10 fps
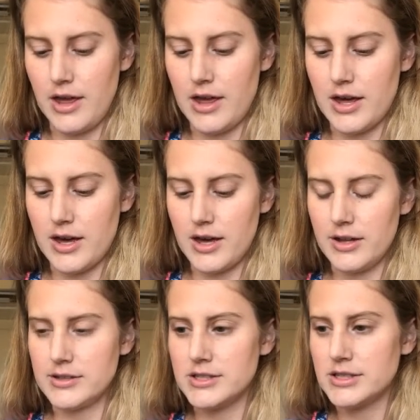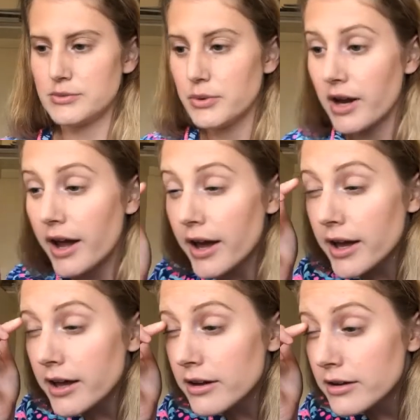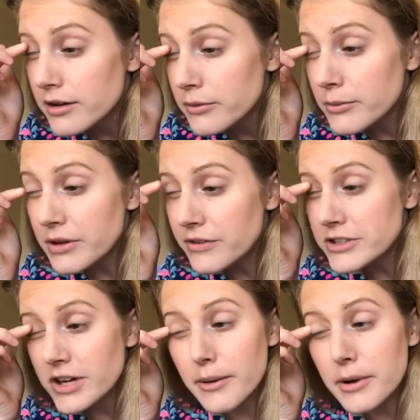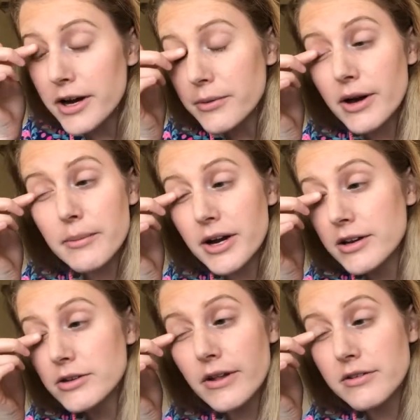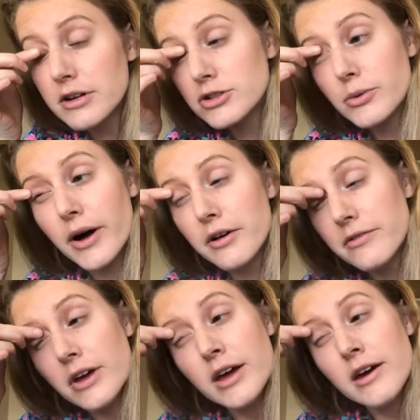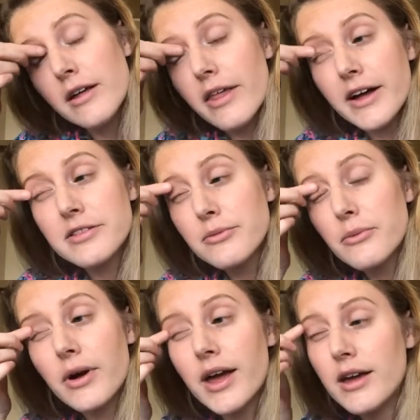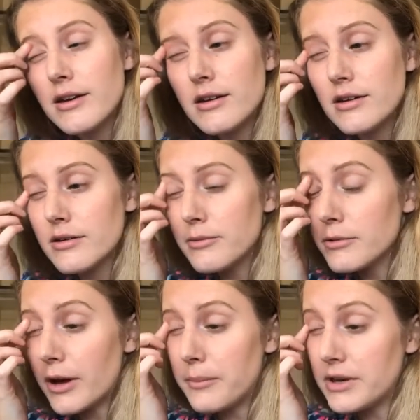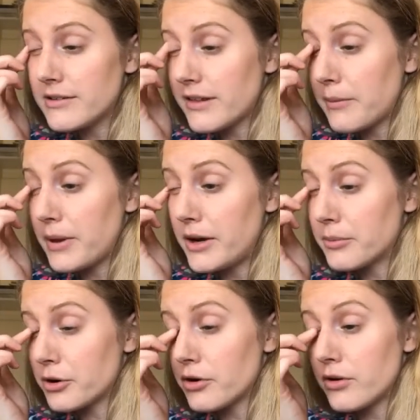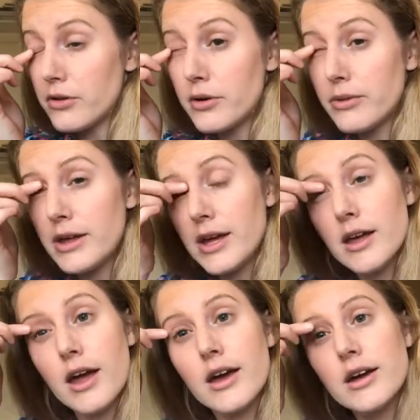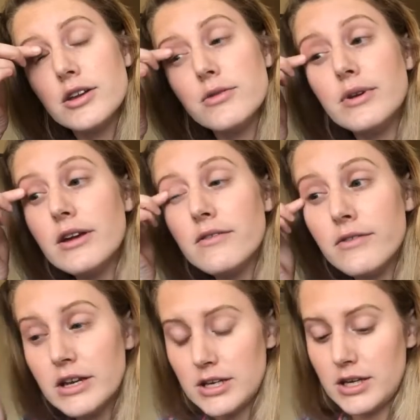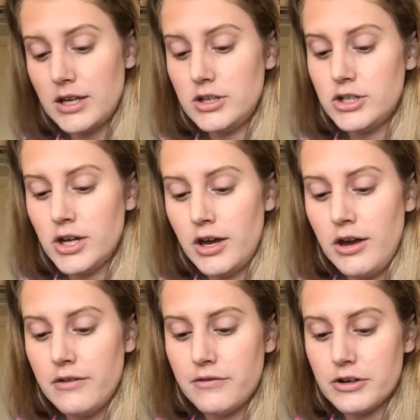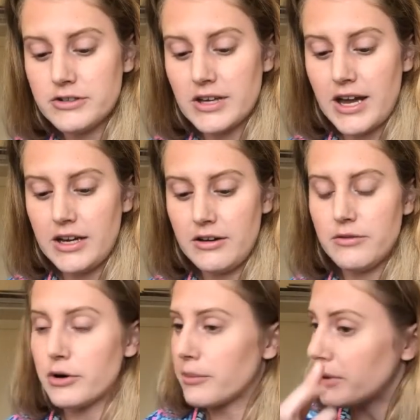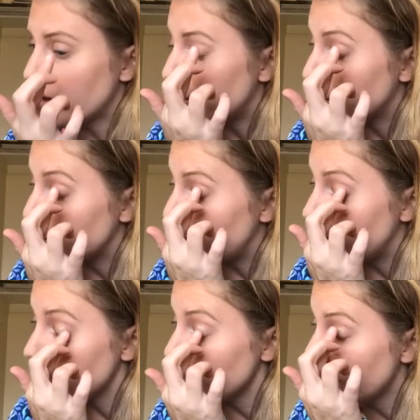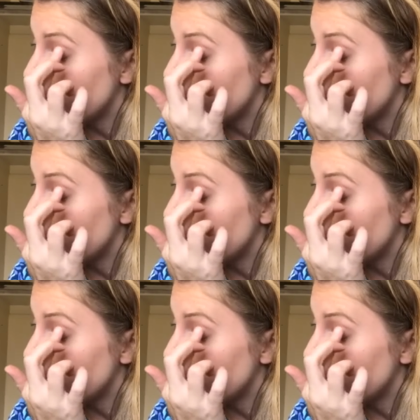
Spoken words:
And when we first got married, we got married in 2012. That's when companies like Pinup Girl Clothing and Unique Vintage first kind of were becoming big.